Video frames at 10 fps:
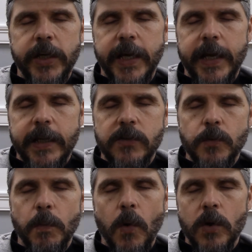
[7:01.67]
get
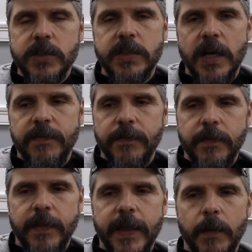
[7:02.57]
into more stuff
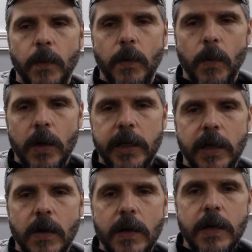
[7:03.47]
that we're
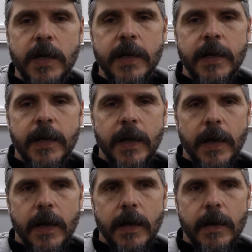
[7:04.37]
working on.
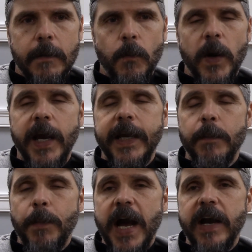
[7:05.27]
When I
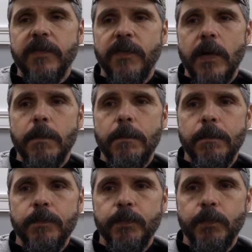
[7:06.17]
get back from
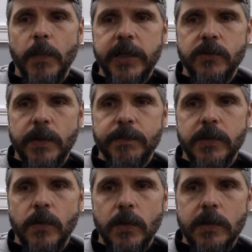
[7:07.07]
my trip
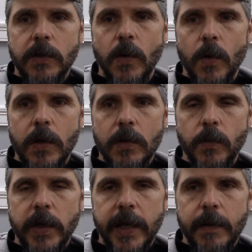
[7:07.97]
to North Dakota,
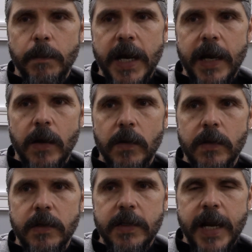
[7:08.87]
we're getting back
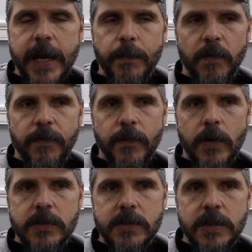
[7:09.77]
on April
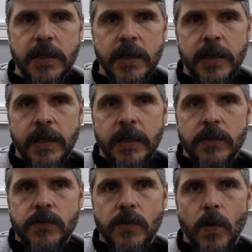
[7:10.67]
1st.
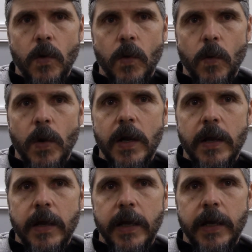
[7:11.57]
So
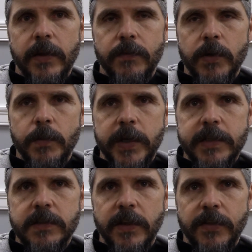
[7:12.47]
3
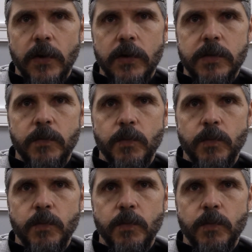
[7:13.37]
weeks, the third